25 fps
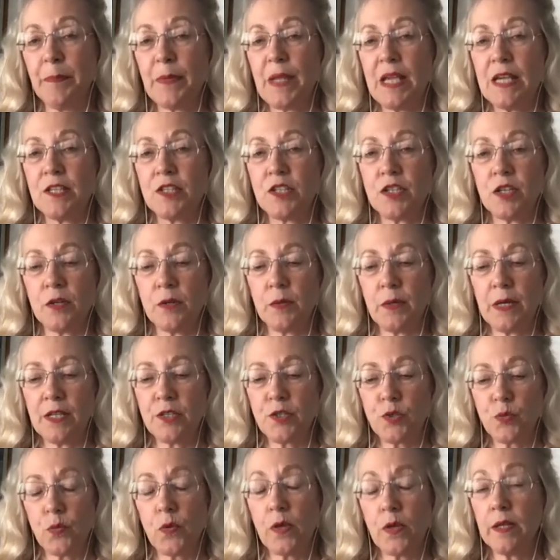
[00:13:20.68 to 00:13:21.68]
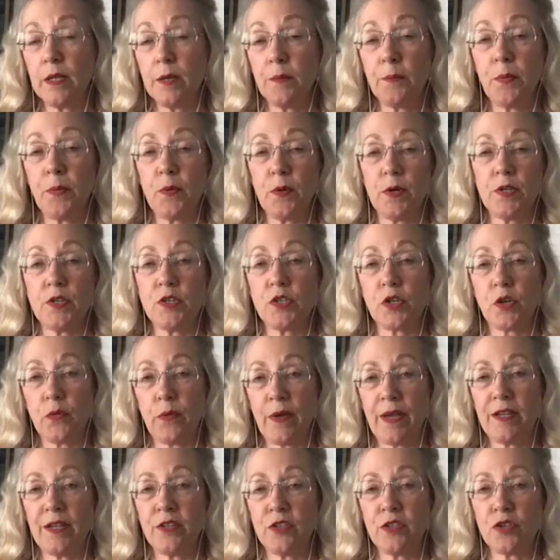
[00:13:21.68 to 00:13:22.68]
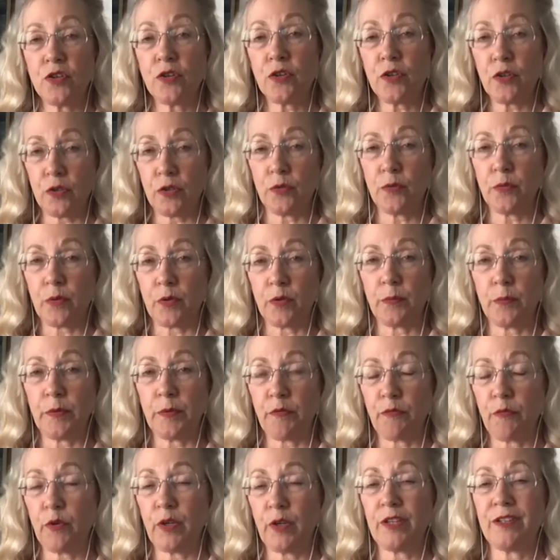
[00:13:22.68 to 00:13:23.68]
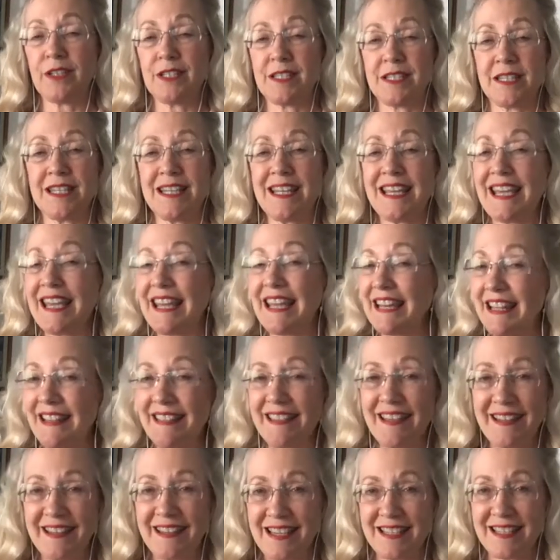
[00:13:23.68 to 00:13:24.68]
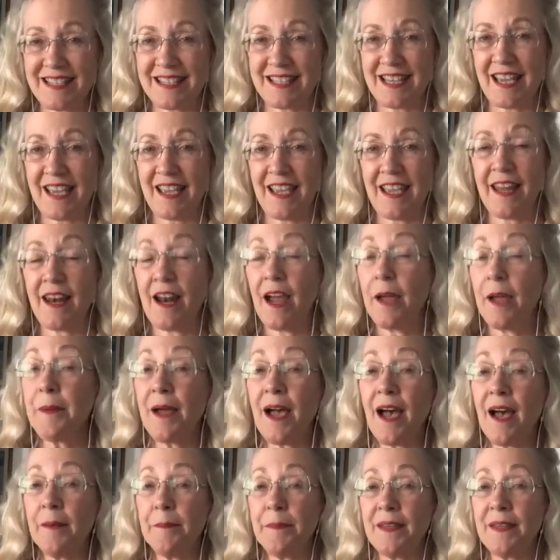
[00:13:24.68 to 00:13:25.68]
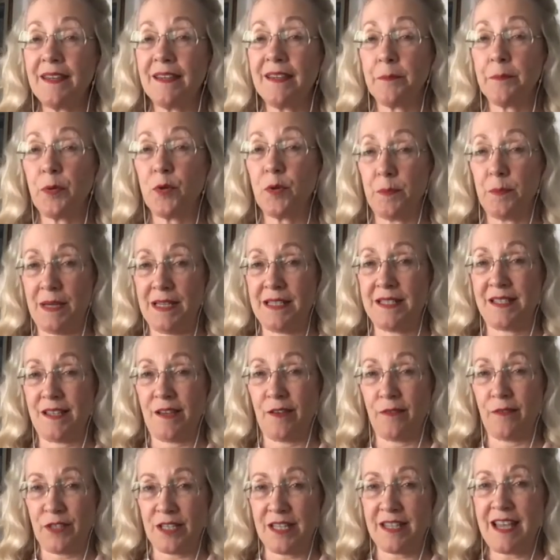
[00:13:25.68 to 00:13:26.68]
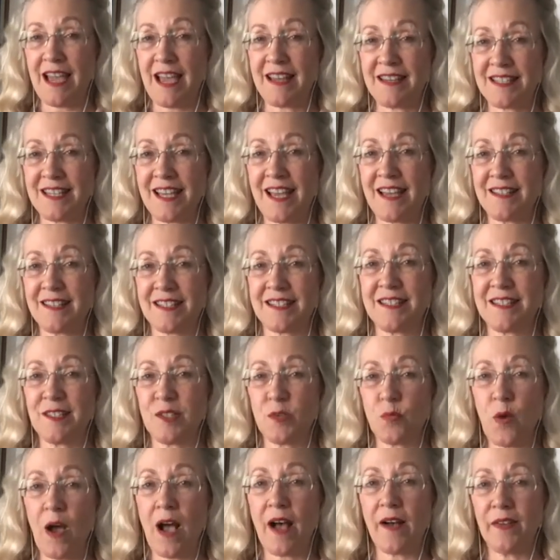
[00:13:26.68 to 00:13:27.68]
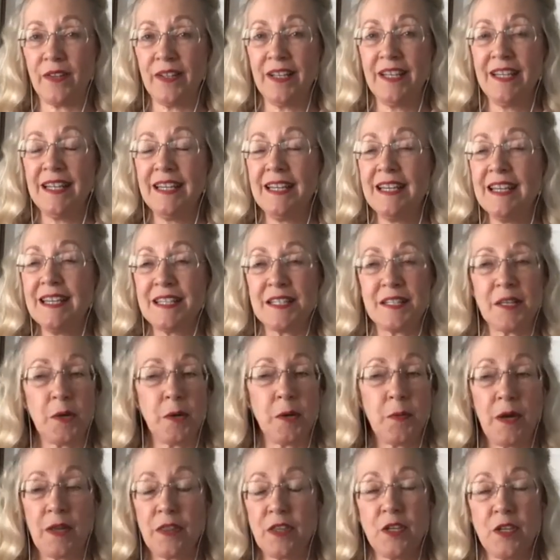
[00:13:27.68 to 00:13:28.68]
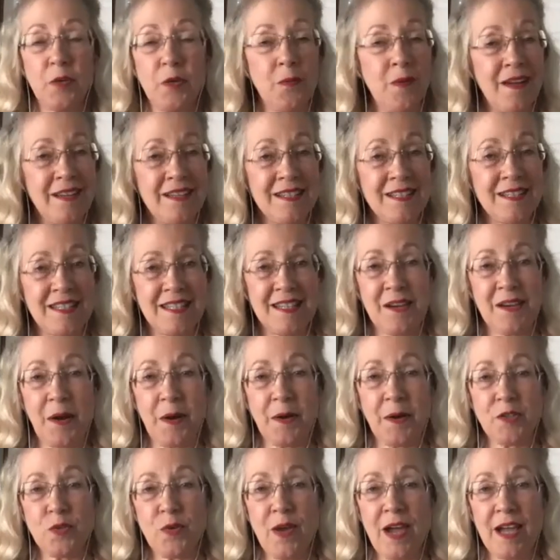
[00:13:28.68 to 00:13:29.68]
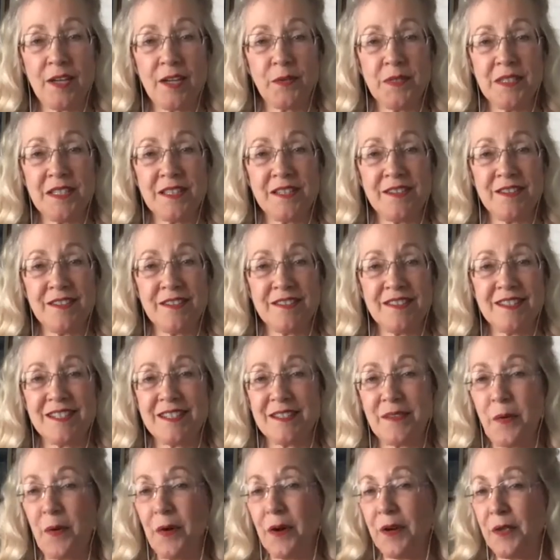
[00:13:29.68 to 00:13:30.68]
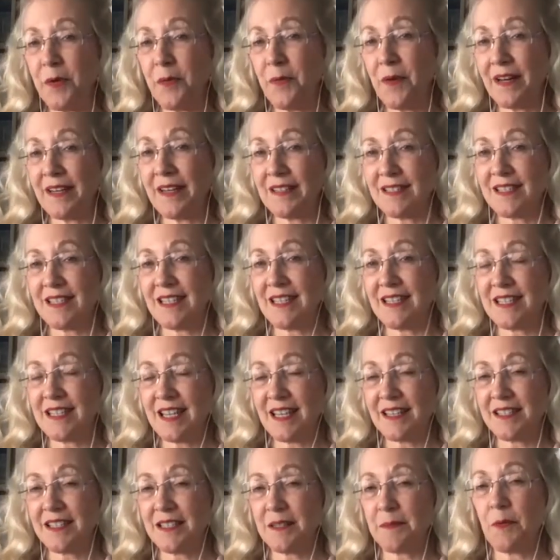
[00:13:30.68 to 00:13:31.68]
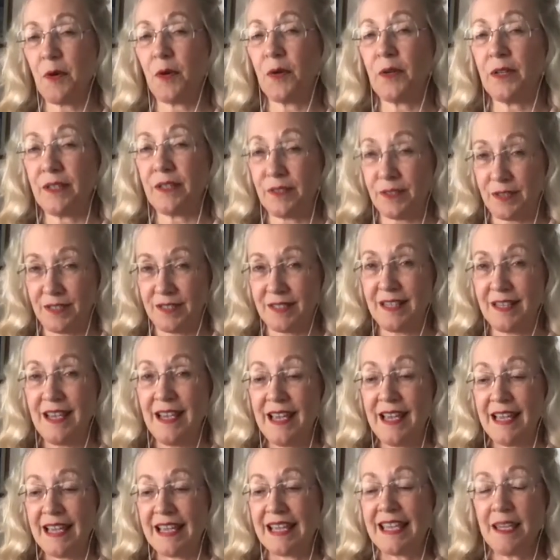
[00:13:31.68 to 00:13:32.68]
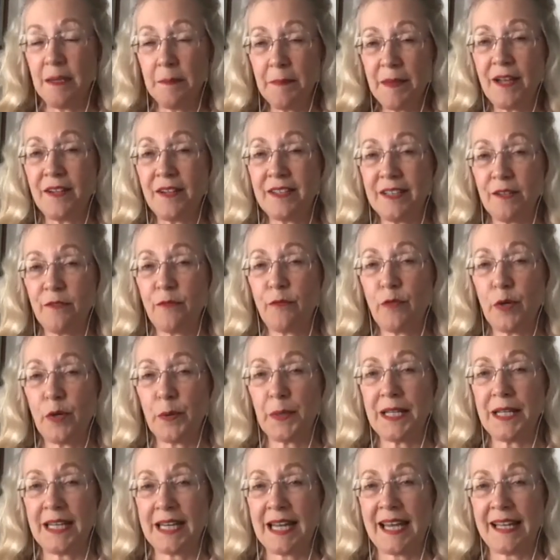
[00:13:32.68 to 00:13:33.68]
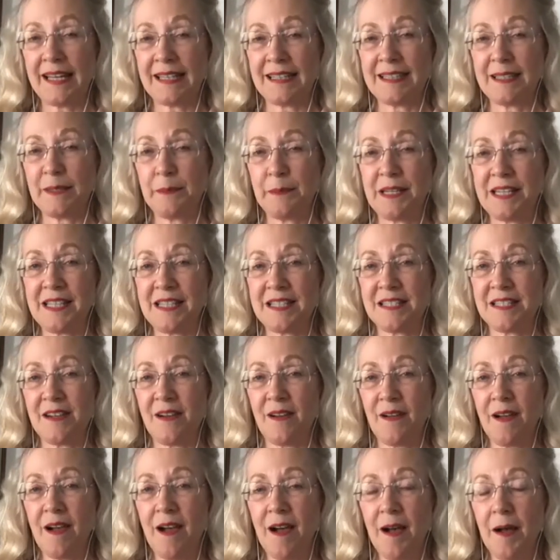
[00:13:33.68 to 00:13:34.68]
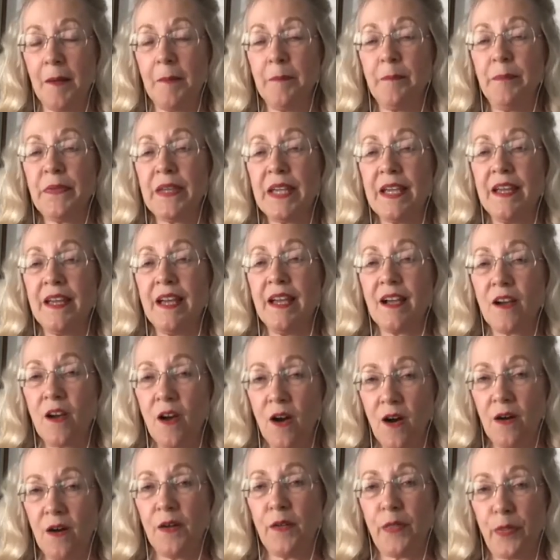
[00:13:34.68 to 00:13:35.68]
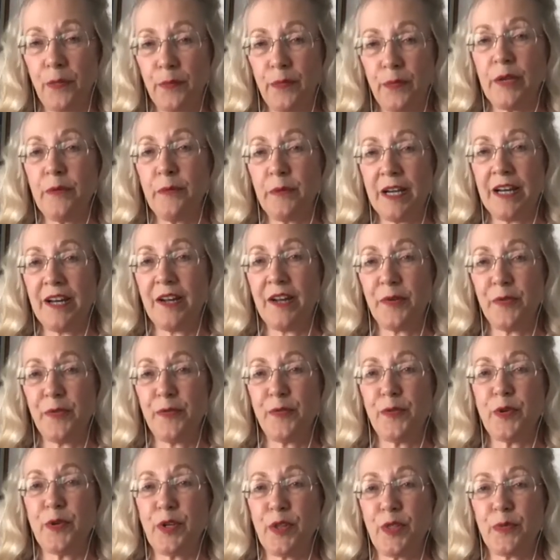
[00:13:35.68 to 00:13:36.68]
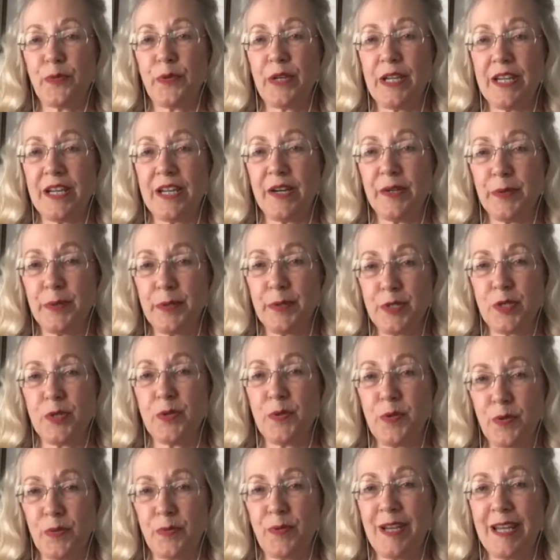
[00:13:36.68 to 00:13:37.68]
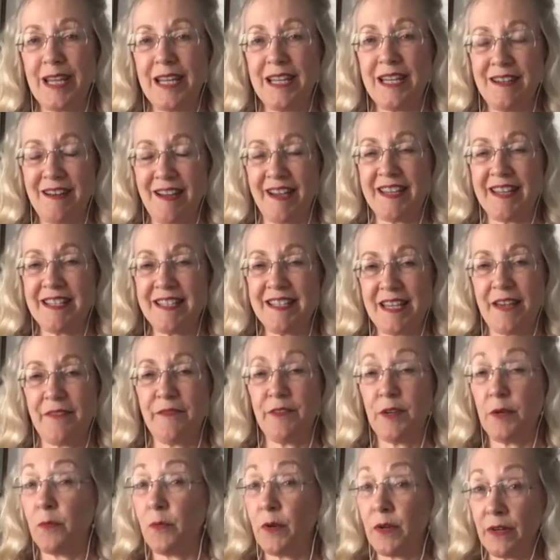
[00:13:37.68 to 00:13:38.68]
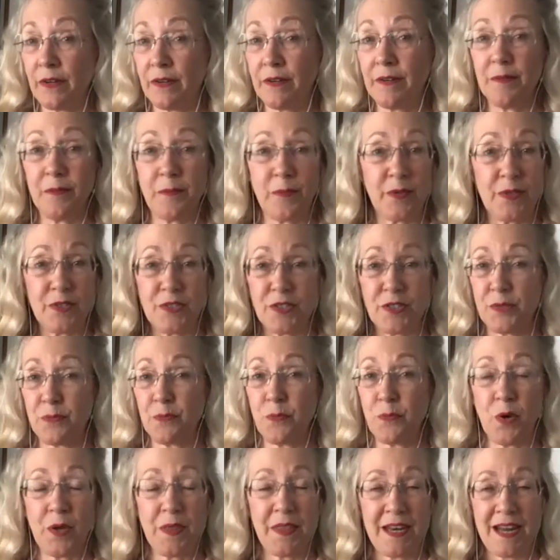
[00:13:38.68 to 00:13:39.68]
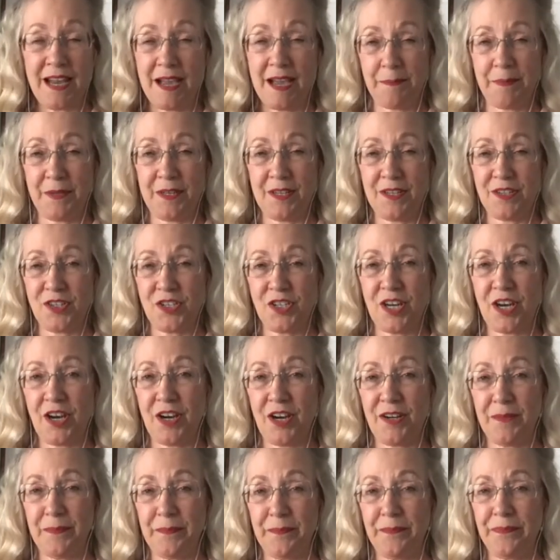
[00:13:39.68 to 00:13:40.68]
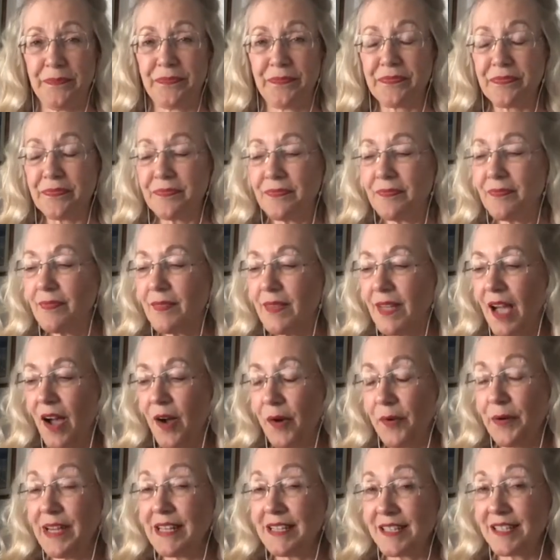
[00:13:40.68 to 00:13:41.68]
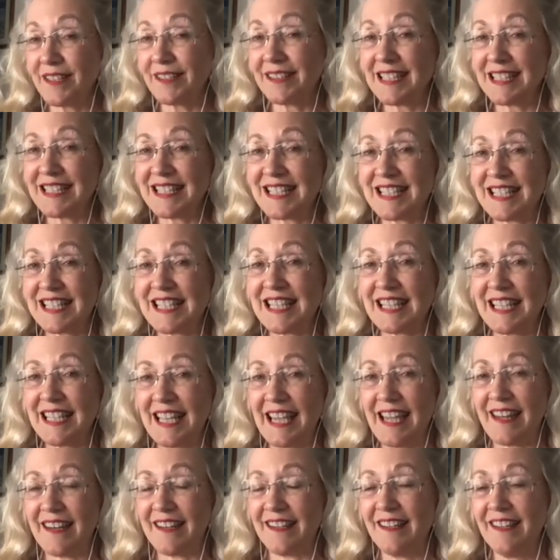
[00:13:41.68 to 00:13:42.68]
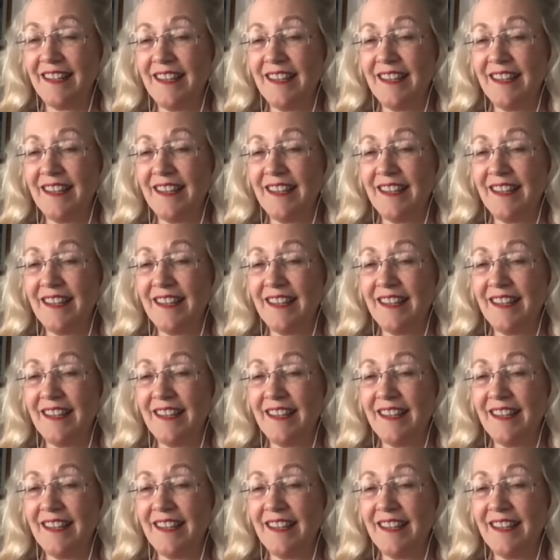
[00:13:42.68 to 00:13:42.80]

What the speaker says: So it's really important to grade your guru before you listen to anything they say. And I'm happy to put myself to that test as well. So whether you want to see our track results or you want to see testimonials, email info@nataliepace.com, call 310-430-2397. We're more than happy to share. All right, so let's dig in.